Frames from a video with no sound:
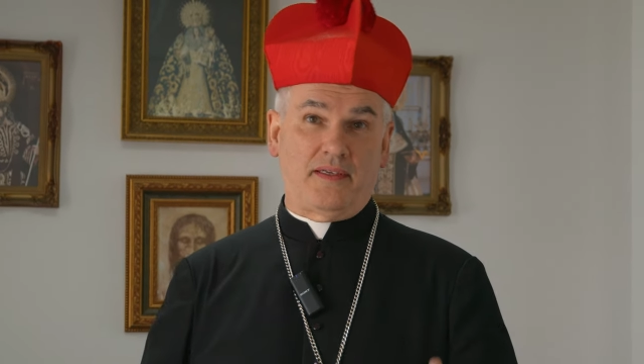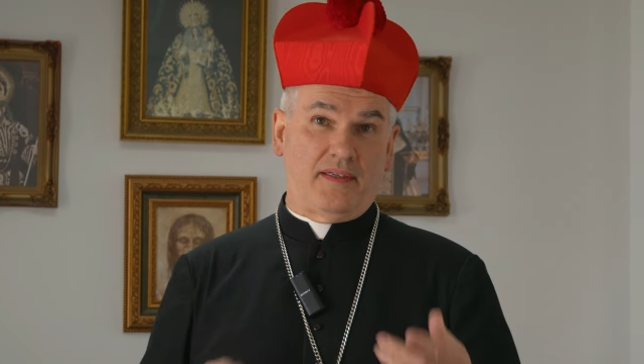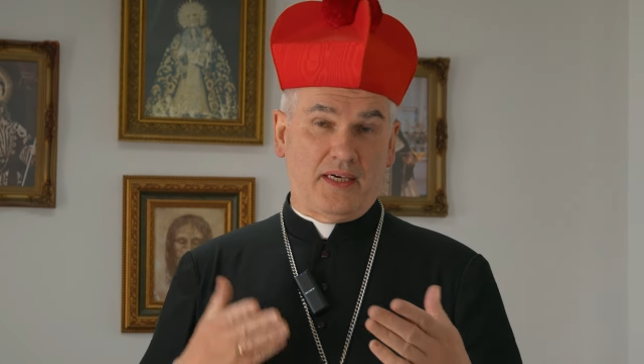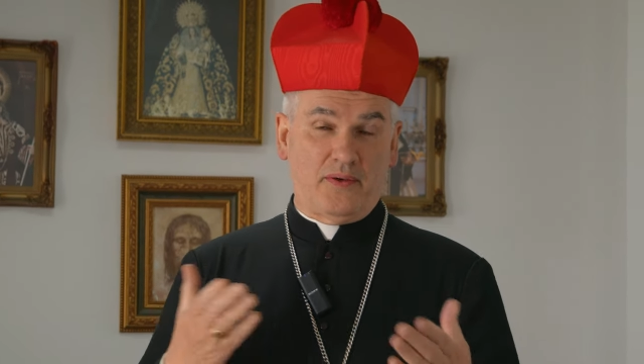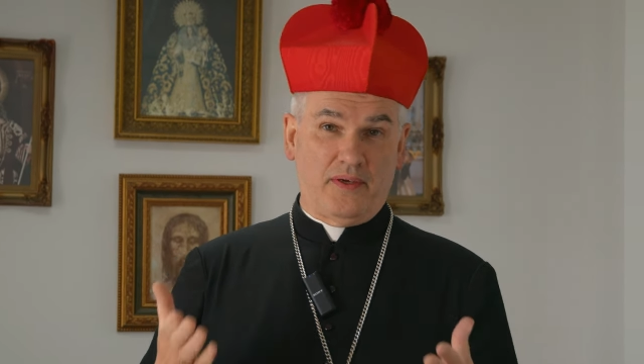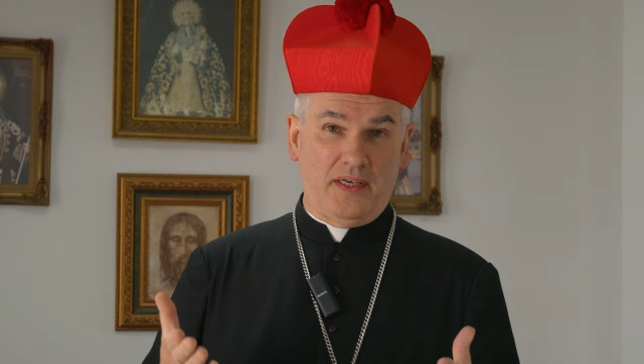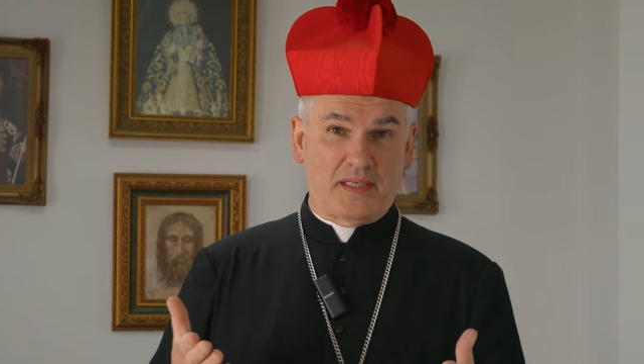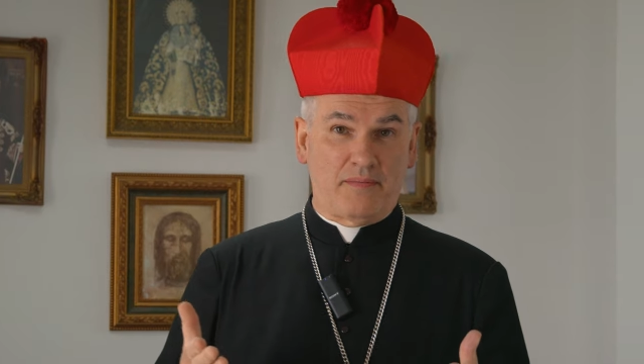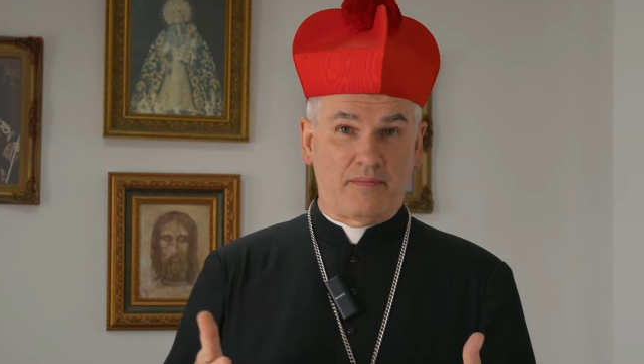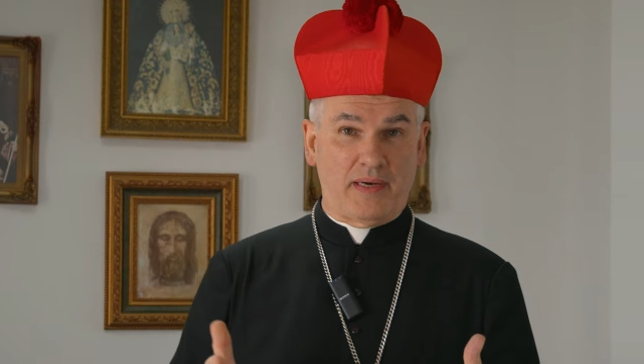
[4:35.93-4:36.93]
Now
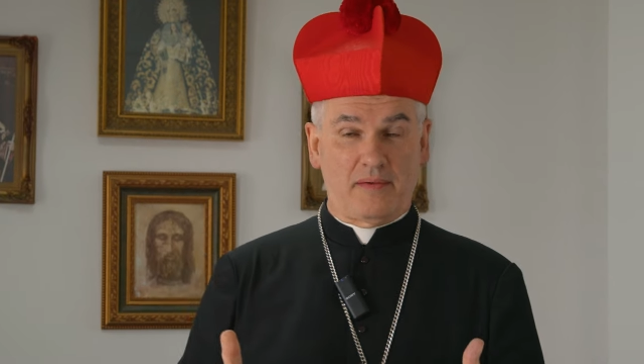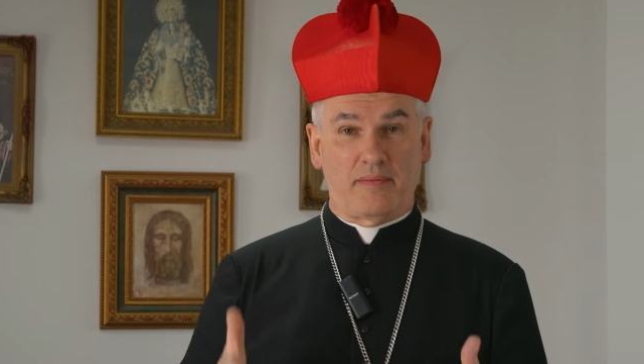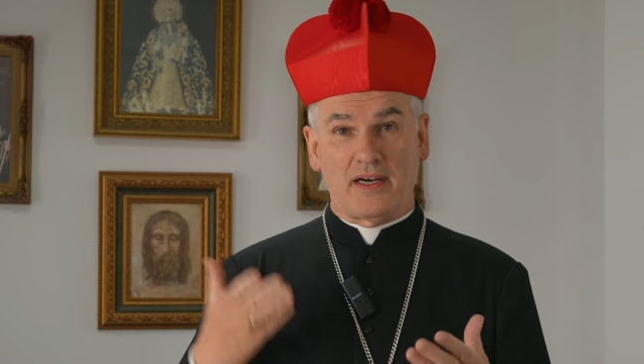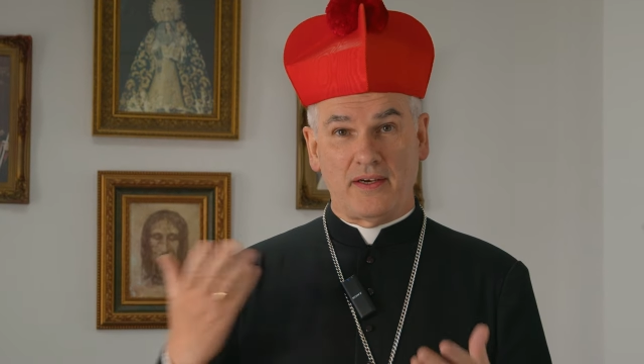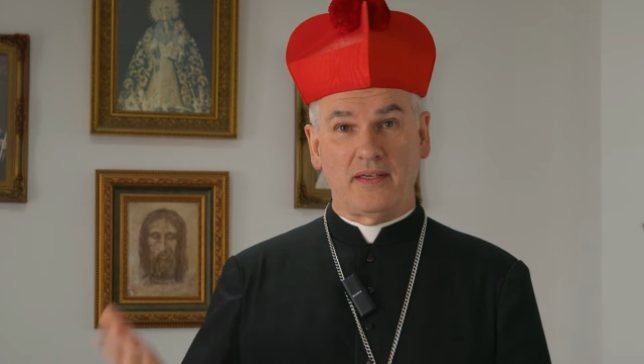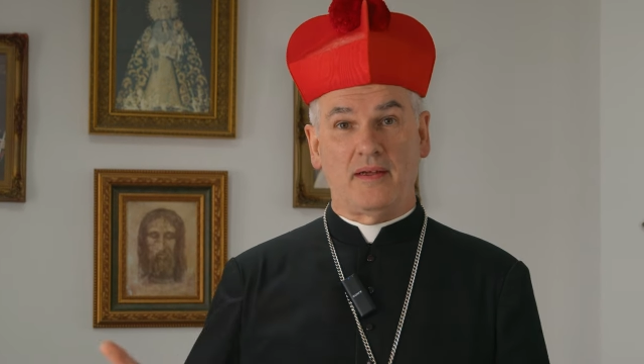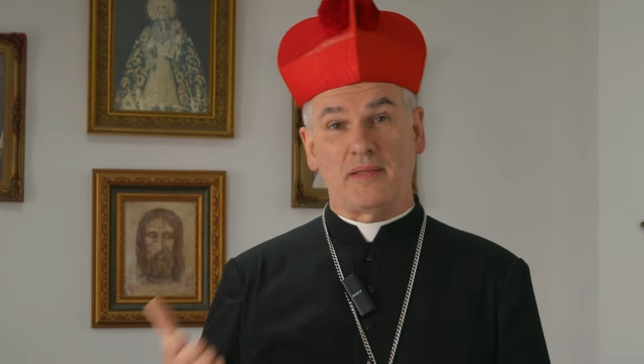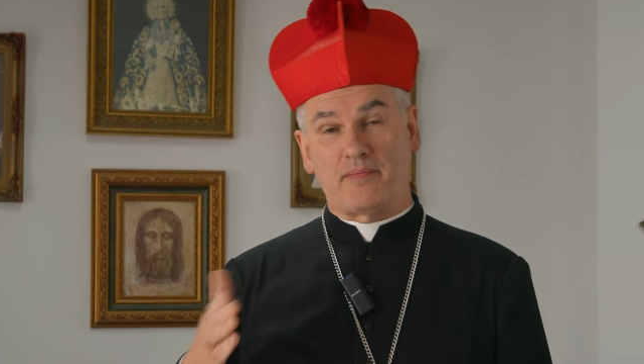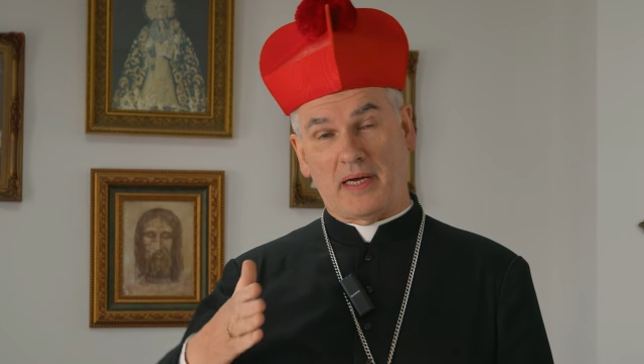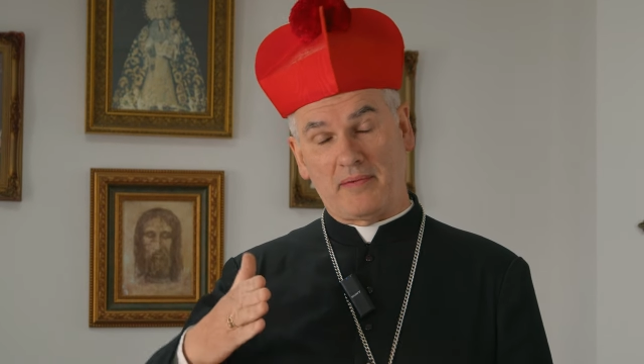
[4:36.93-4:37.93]
it's Palmarian, uh,
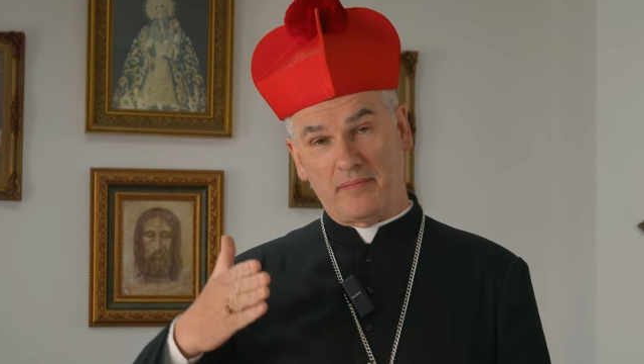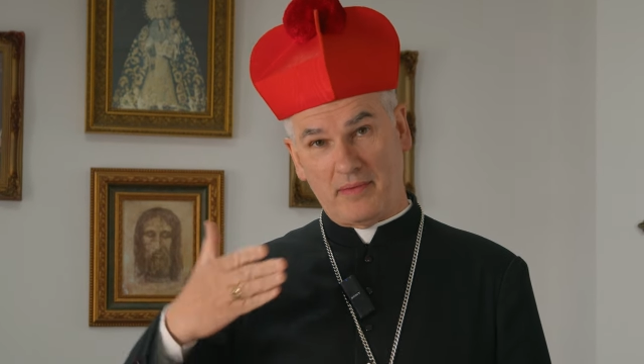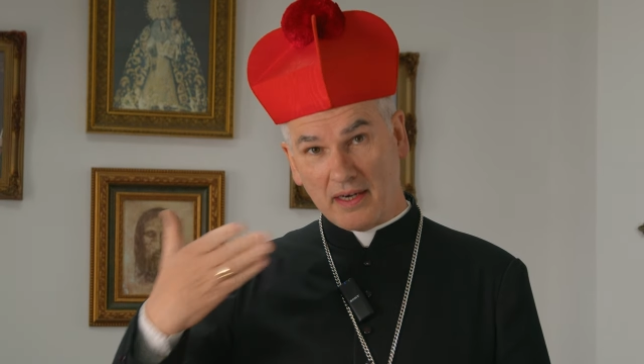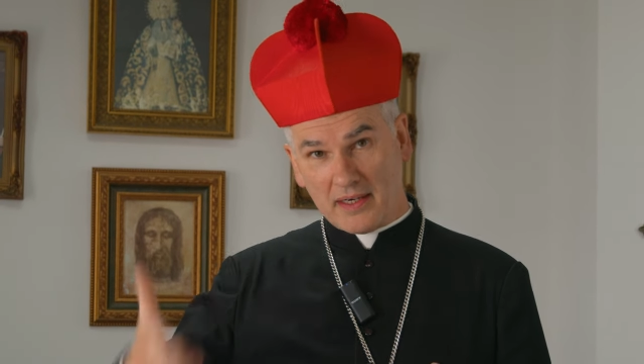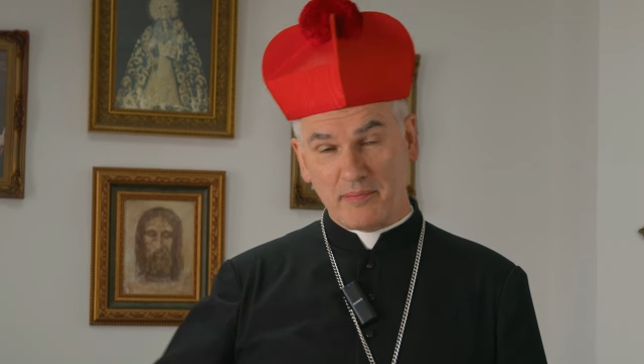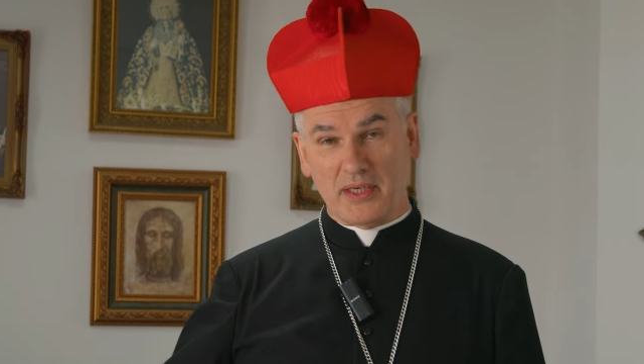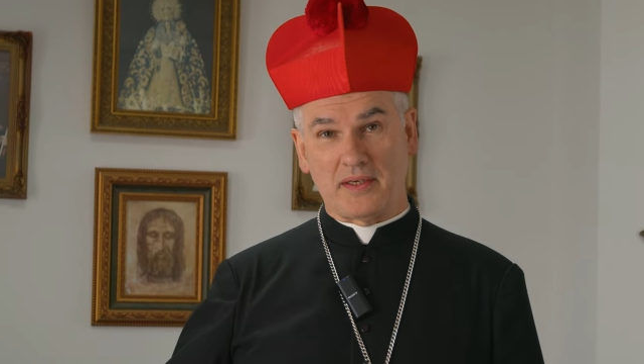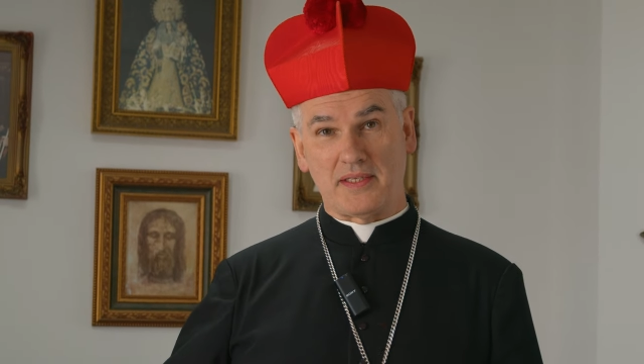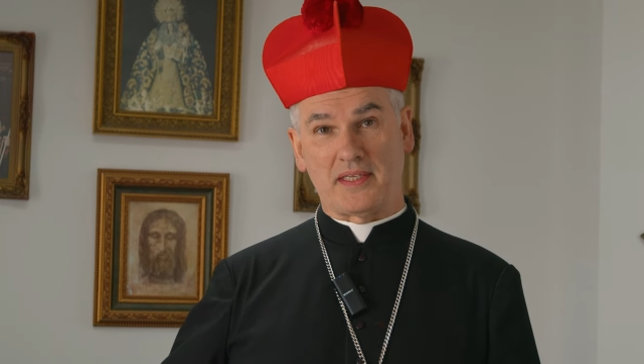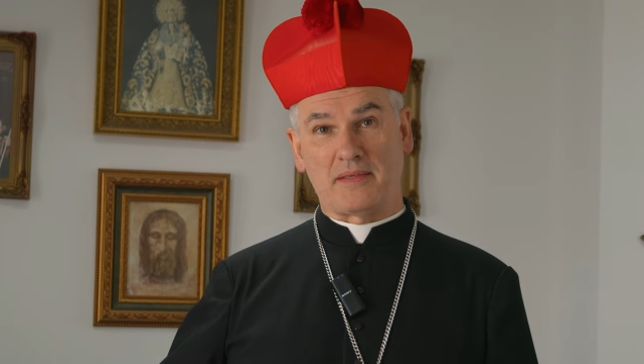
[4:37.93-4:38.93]
Palmarian
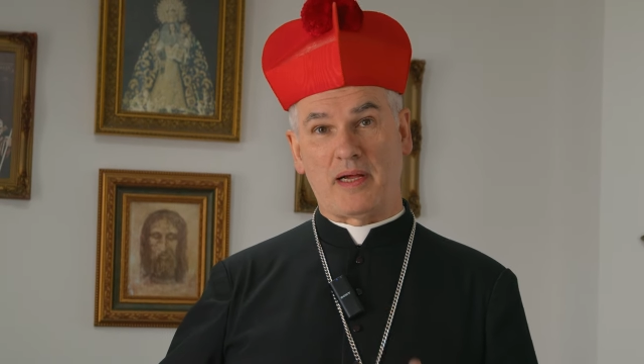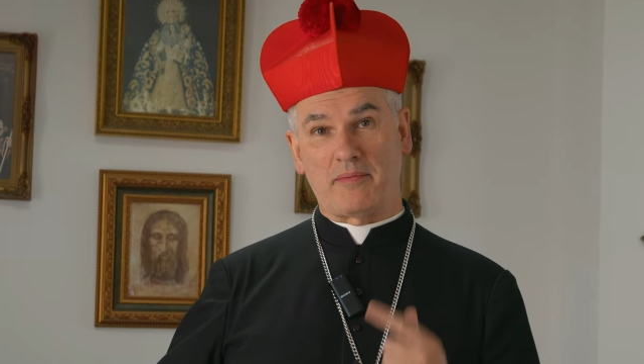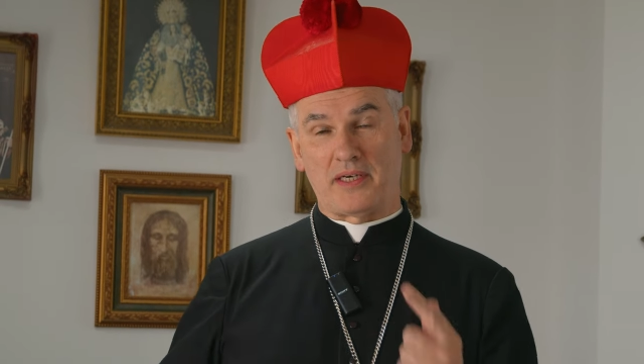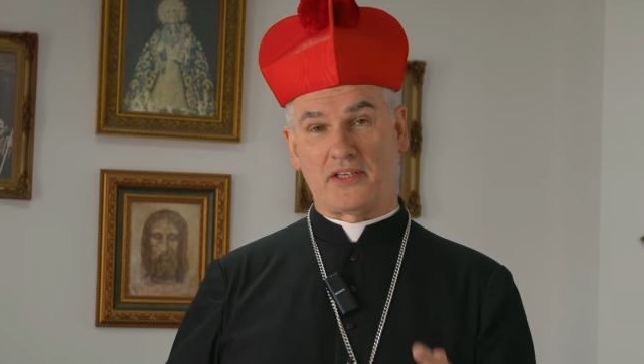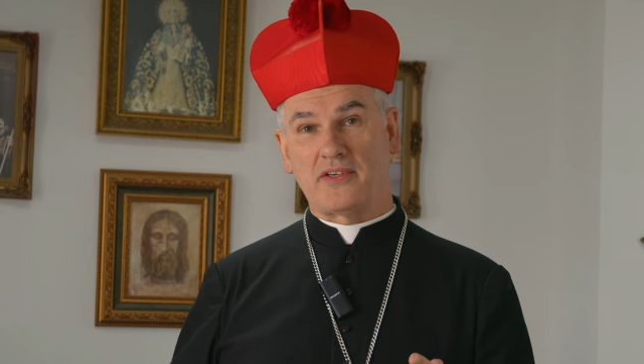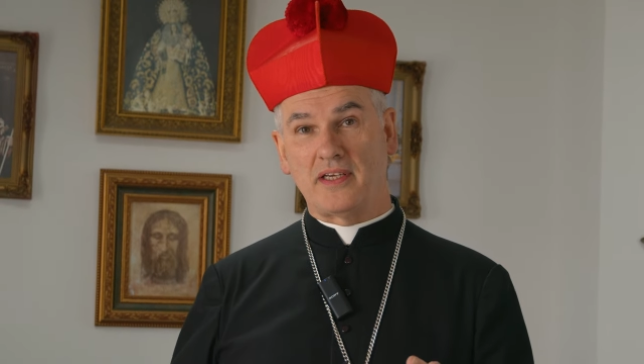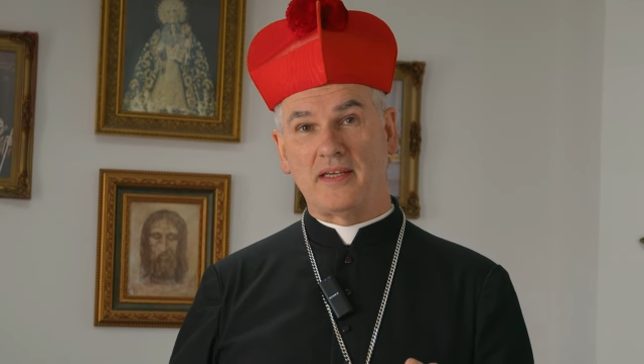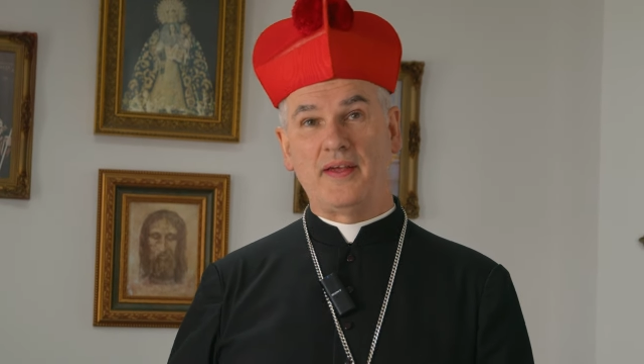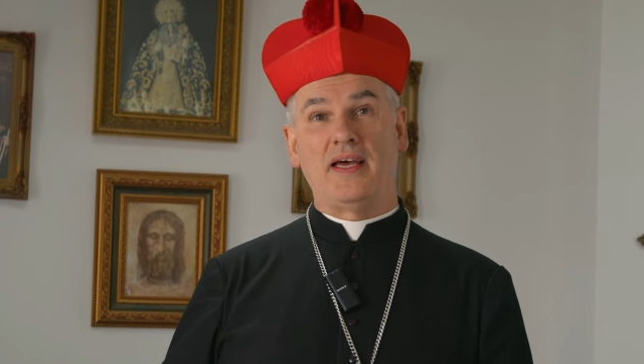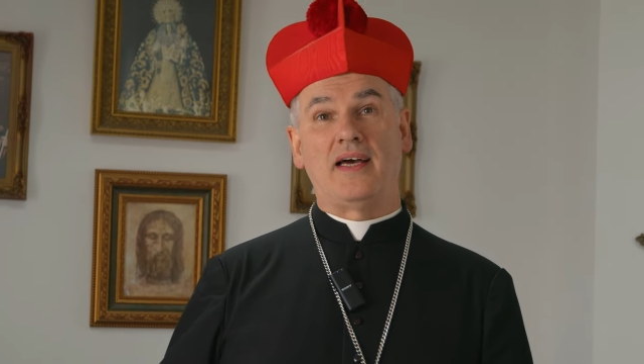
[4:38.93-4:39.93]
because it's Palmar de Troya,